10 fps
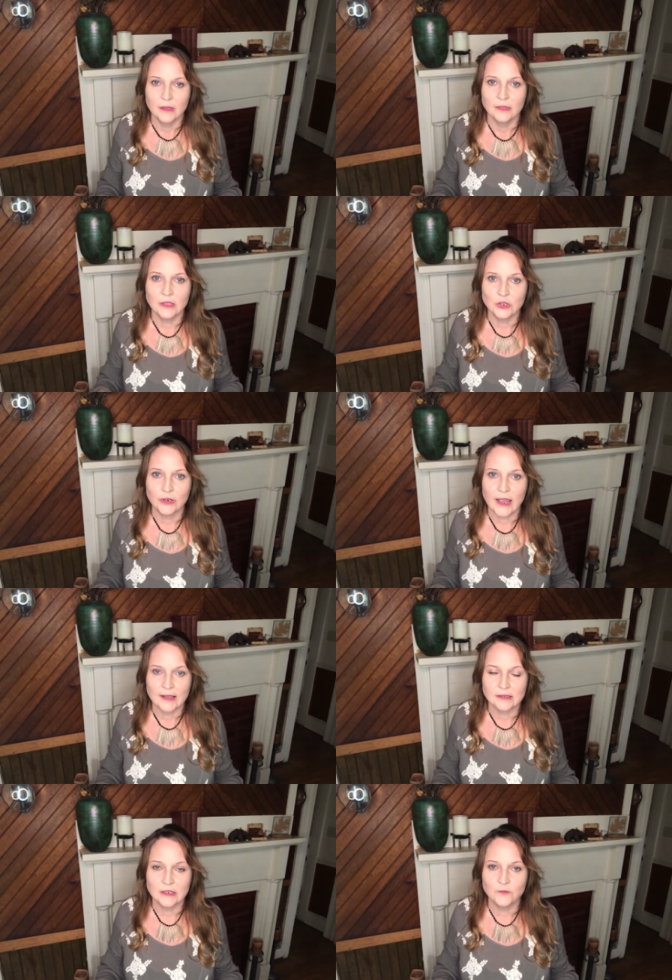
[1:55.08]
then you're
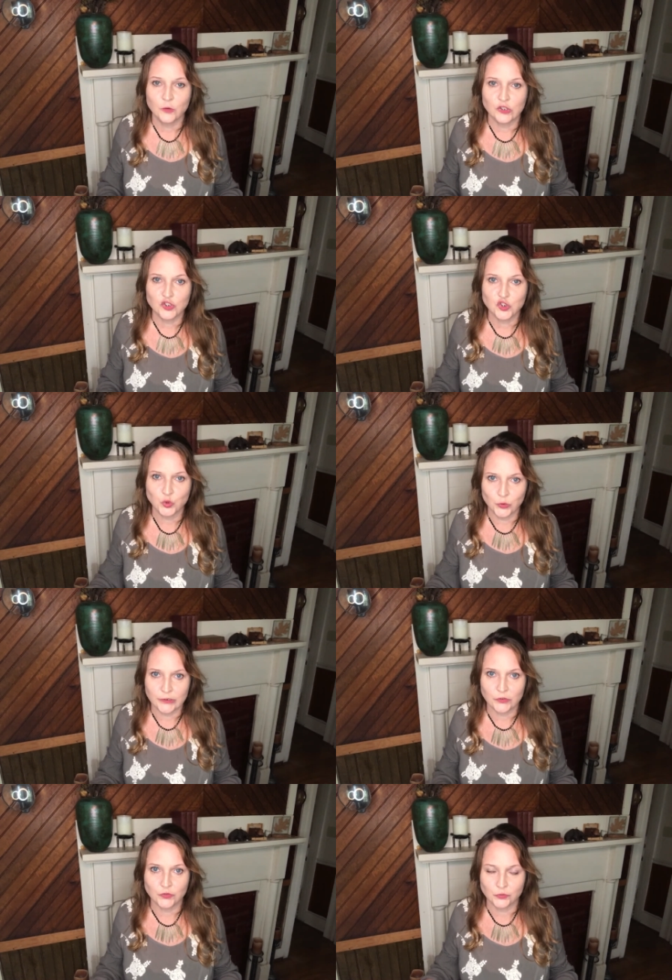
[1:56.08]
asking for the
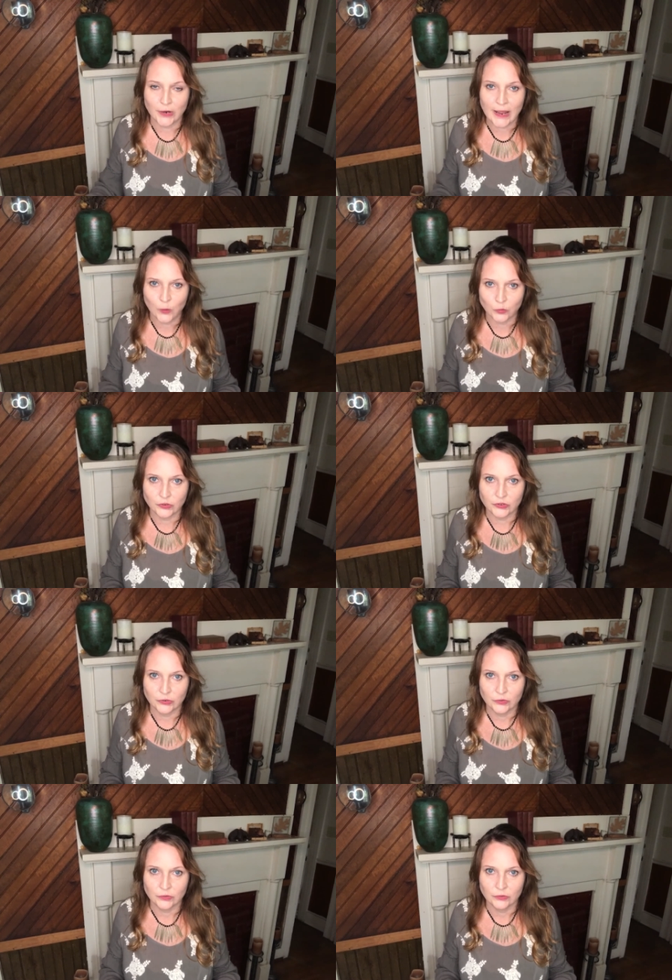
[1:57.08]
shortest route
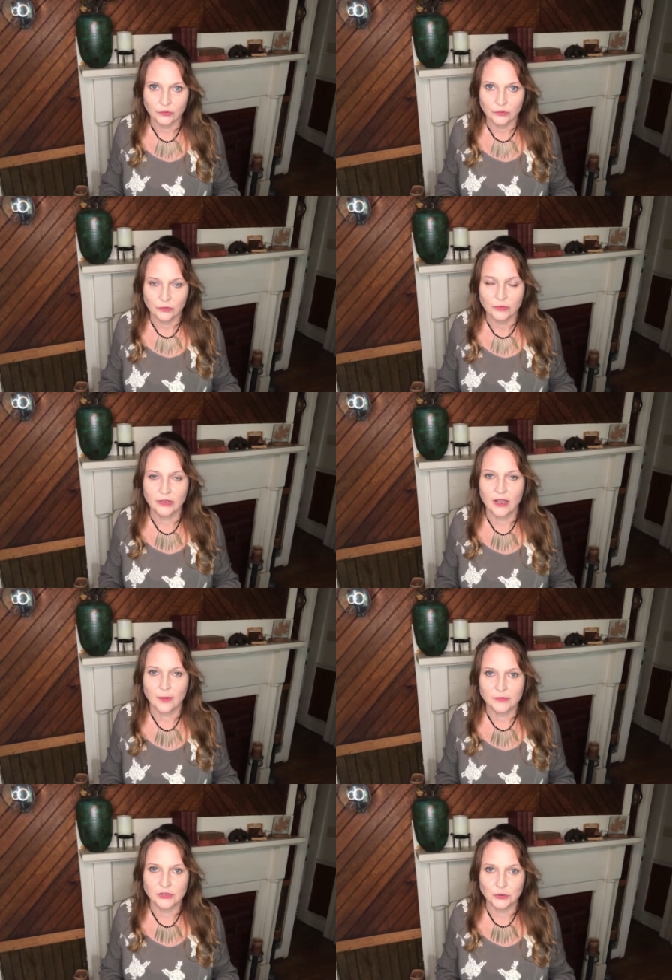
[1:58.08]
to
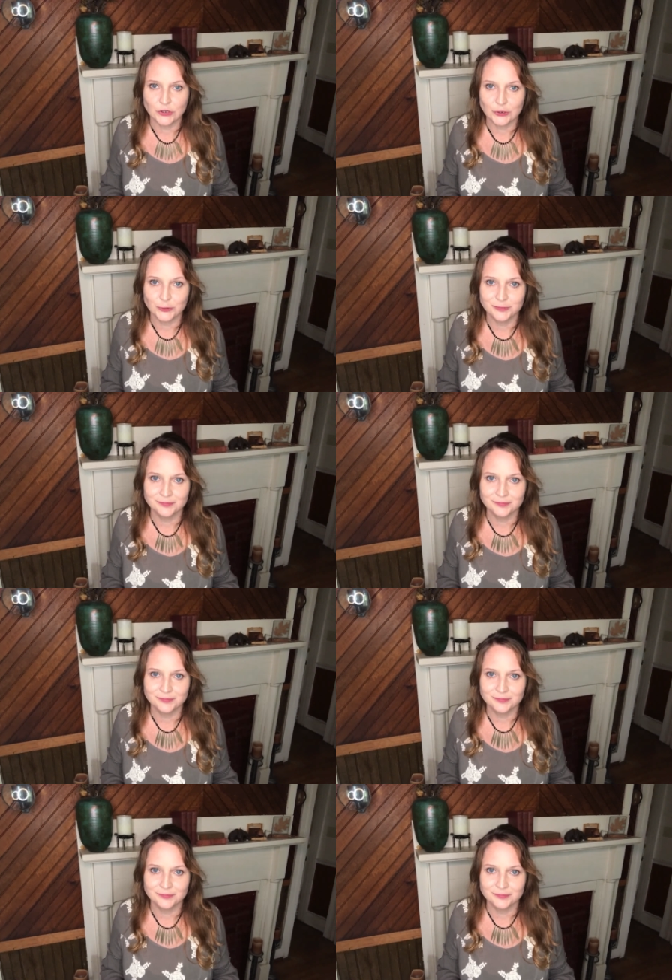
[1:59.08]
come to you.